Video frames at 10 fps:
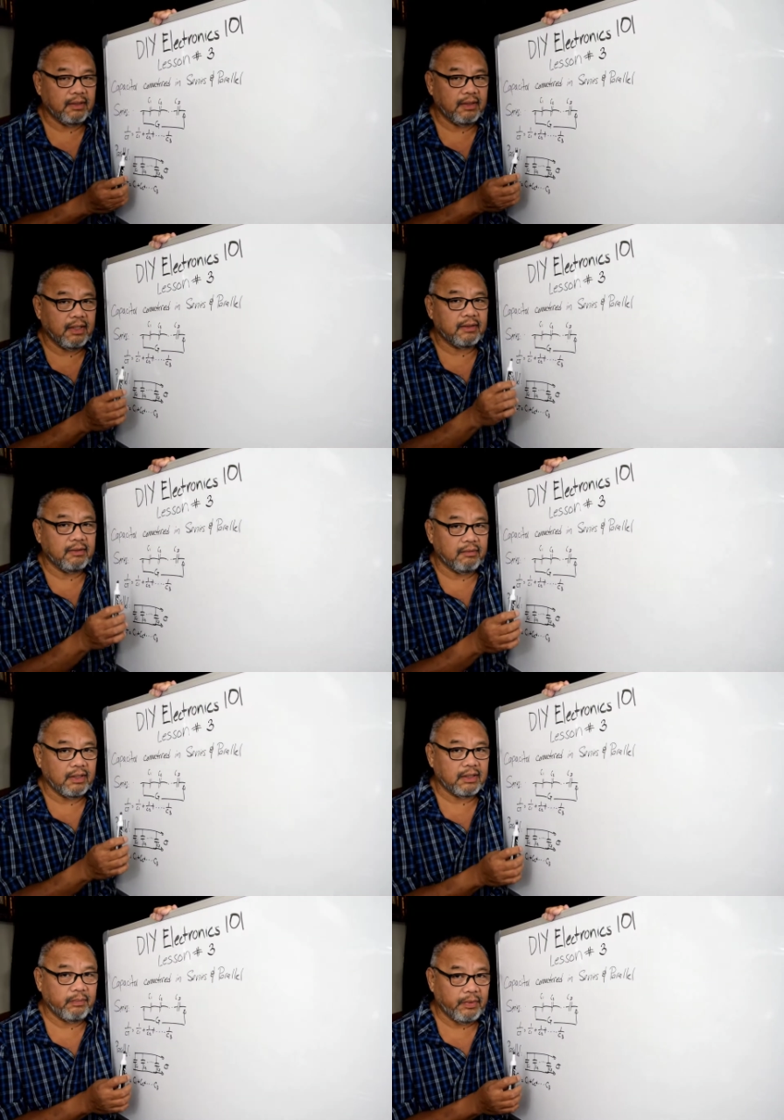get the
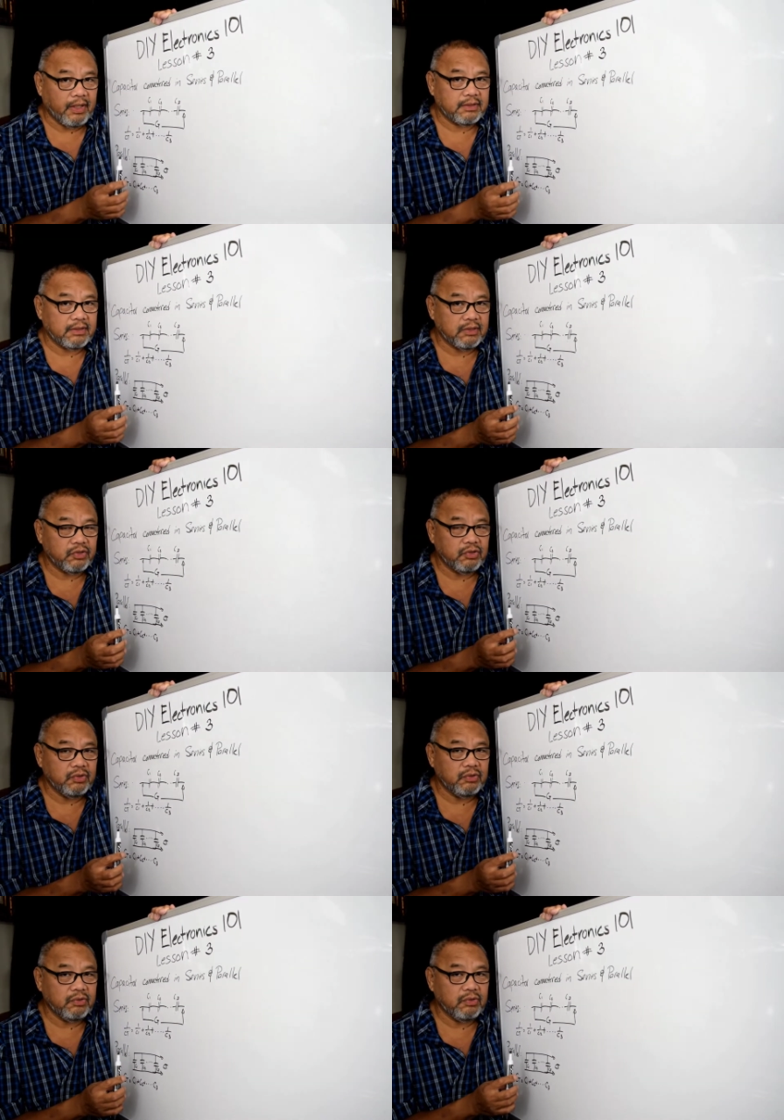right capacitance
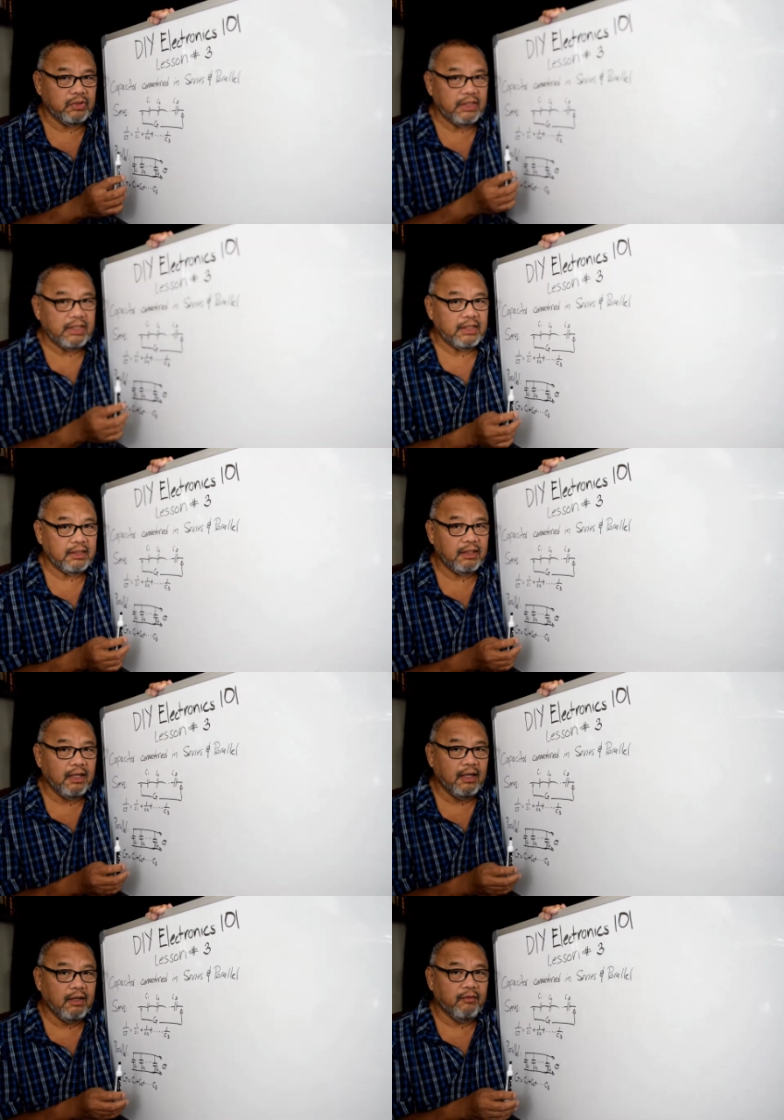you need
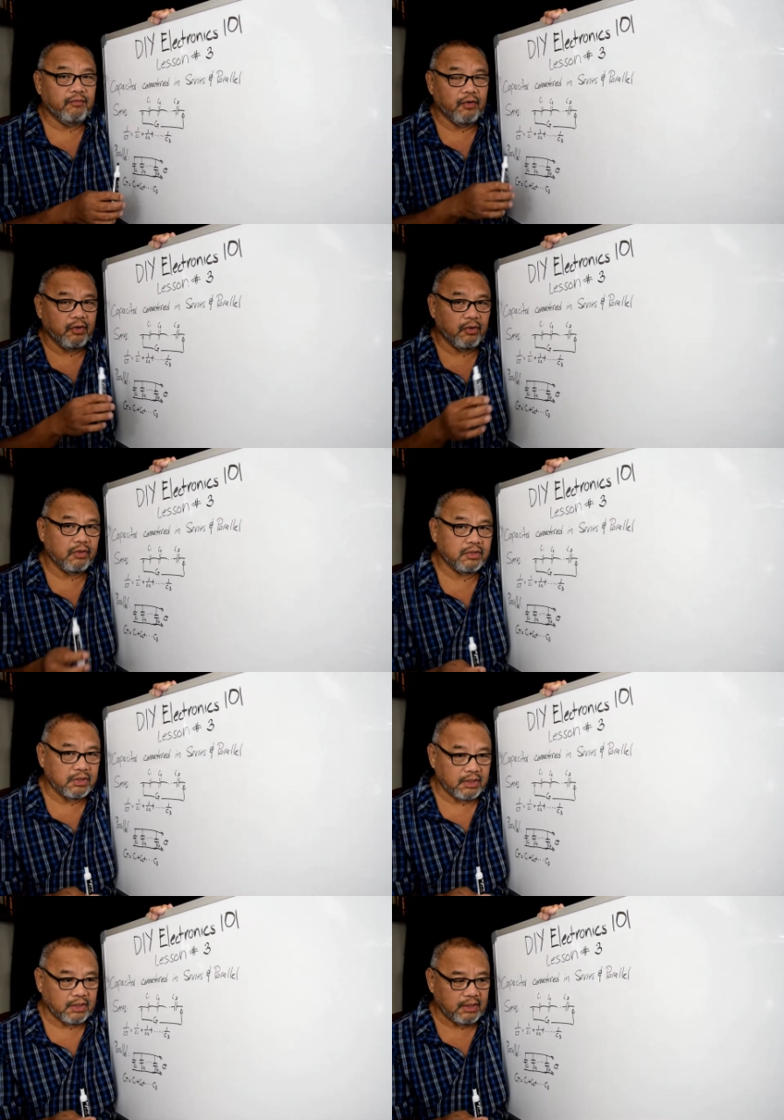for your
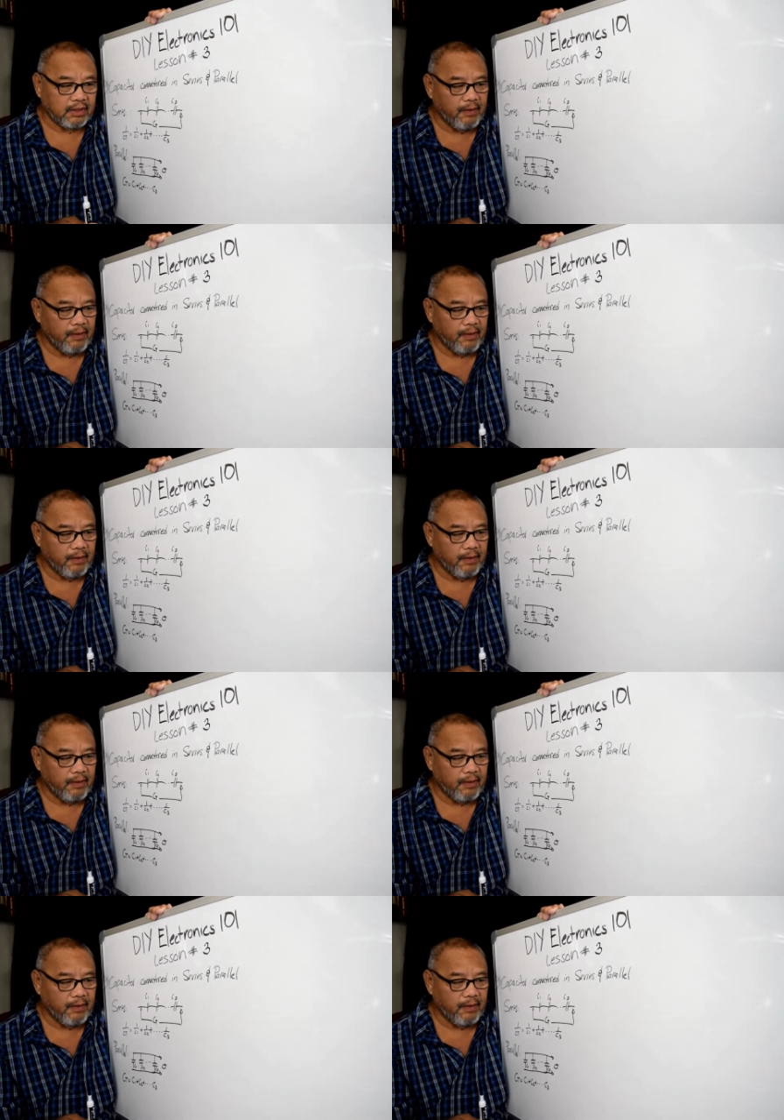circuit.